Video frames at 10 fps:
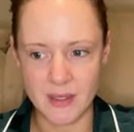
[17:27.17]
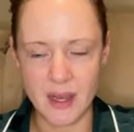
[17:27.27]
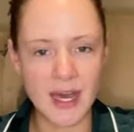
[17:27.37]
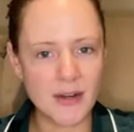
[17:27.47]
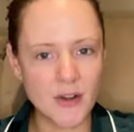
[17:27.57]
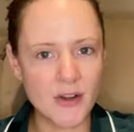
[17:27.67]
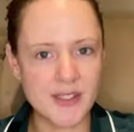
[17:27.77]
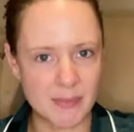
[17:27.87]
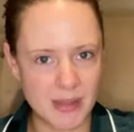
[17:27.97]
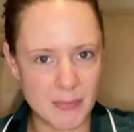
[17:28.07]
I don't know,
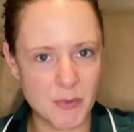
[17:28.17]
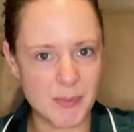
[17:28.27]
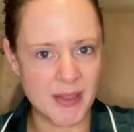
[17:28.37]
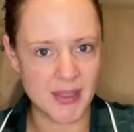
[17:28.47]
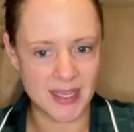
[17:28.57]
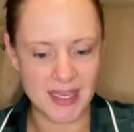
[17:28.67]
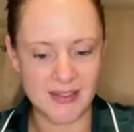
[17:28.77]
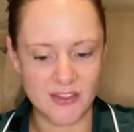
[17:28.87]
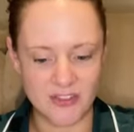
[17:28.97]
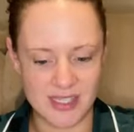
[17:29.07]
some people would be
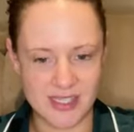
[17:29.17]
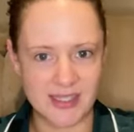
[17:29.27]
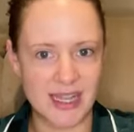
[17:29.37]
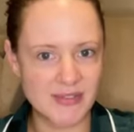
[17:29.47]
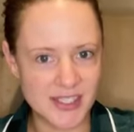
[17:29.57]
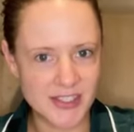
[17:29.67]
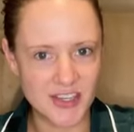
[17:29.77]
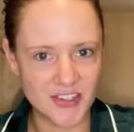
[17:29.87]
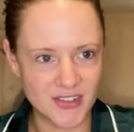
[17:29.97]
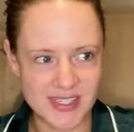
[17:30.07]
thinking that she loves the
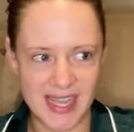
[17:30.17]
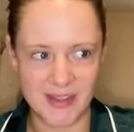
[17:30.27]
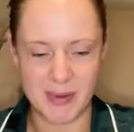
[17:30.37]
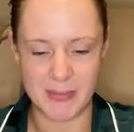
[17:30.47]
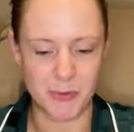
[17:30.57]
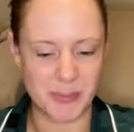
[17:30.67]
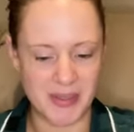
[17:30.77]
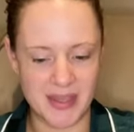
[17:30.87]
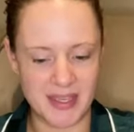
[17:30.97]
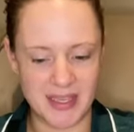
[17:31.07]
surgeries, other people would be
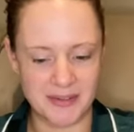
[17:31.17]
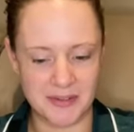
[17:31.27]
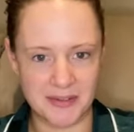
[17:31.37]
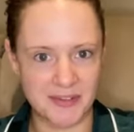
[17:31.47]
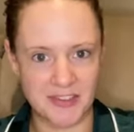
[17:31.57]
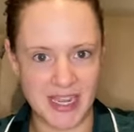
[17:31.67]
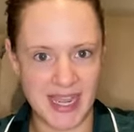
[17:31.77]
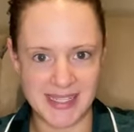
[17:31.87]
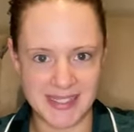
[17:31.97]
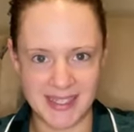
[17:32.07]
thinking, oh, she
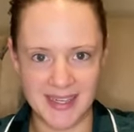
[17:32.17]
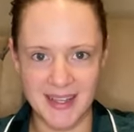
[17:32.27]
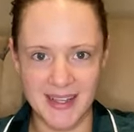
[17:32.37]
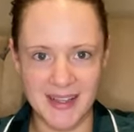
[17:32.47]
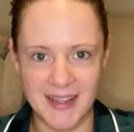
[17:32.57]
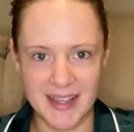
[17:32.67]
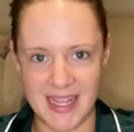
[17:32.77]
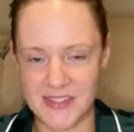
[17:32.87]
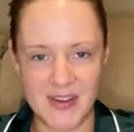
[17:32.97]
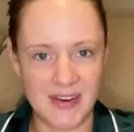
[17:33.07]
hates it.
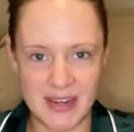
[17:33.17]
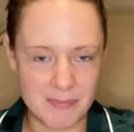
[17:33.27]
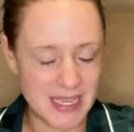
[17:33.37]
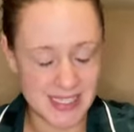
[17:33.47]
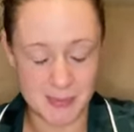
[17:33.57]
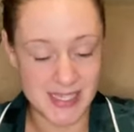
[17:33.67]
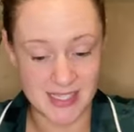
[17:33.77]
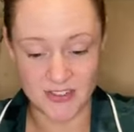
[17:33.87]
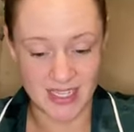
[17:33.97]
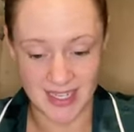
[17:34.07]
It's very mixed
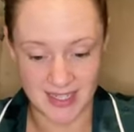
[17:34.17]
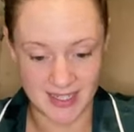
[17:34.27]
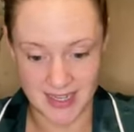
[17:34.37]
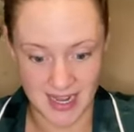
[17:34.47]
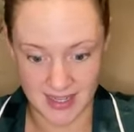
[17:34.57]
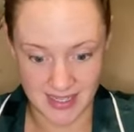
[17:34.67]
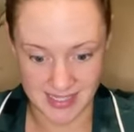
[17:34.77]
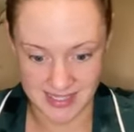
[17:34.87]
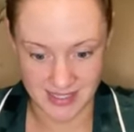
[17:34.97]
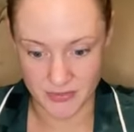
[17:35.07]
messaging, and yeah,
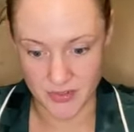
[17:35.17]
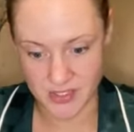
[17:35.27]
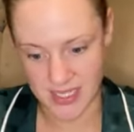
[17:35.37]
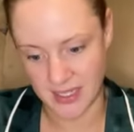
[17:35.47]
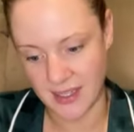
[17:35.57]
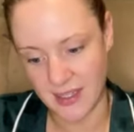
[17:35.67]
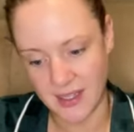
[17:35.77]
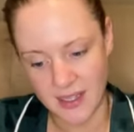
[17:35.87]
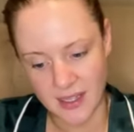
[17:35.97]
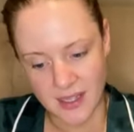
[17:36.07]
it's confusing.
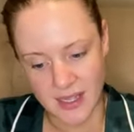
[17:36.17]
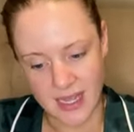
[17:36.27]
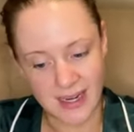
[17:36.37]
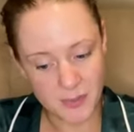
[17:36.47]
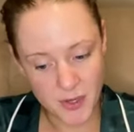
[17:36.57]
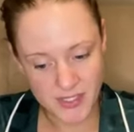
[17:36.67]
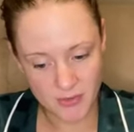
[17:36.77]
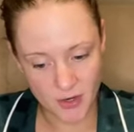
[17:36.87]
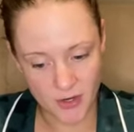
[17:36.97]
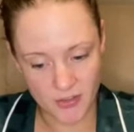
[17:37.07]
Another person
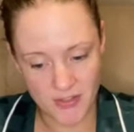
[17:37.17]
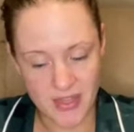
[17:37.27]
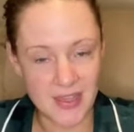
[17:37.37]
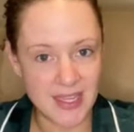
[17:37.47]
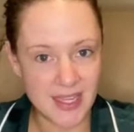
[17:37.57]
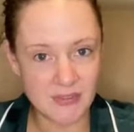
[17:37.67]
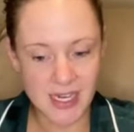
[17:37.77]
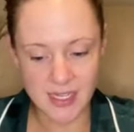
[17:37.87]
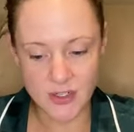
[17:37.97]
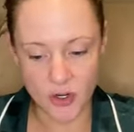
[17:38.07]
wrote that they're thinking of
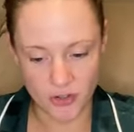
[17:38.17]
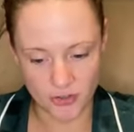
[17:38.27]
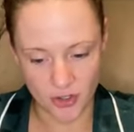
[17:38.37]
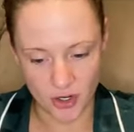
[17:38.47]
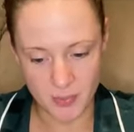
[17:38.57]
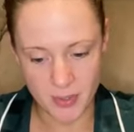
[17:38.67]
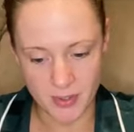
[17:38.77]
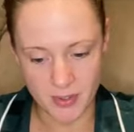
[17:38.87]
getting a nose job